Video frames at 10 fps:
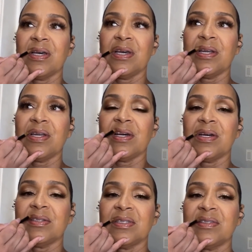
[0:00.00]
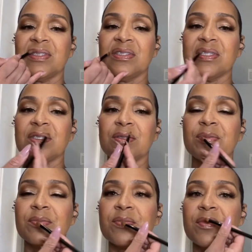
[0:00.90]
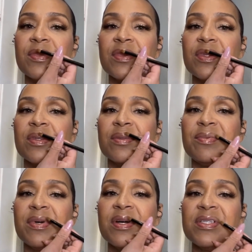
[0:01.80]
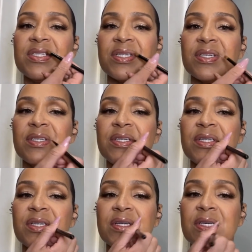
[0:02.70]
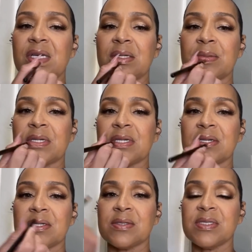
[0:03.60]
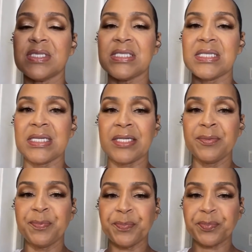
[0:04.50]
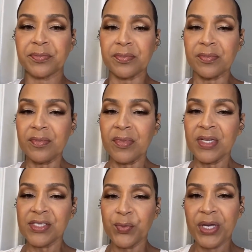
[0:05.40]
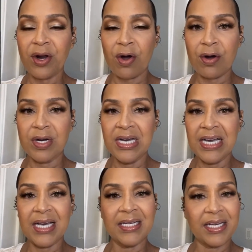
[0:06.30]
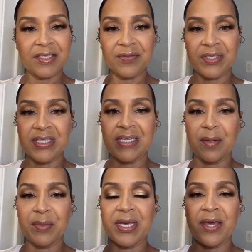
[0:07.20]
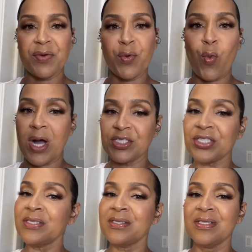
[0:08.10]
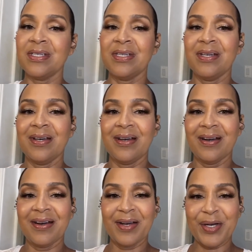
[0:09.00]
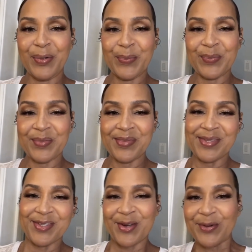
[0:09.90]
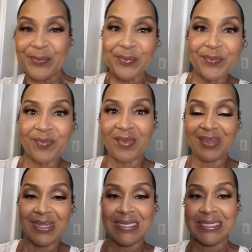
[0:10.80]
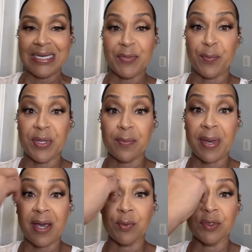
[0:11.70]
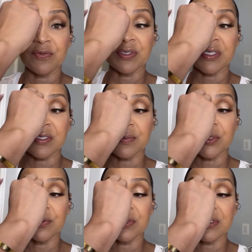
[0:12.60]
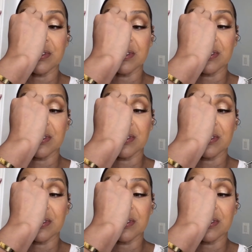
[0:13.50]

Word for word: And uh, I'm doing a little party at my house today, so we can all collectively come together and watch it. Um, so I'm the big bad wolf in this movie.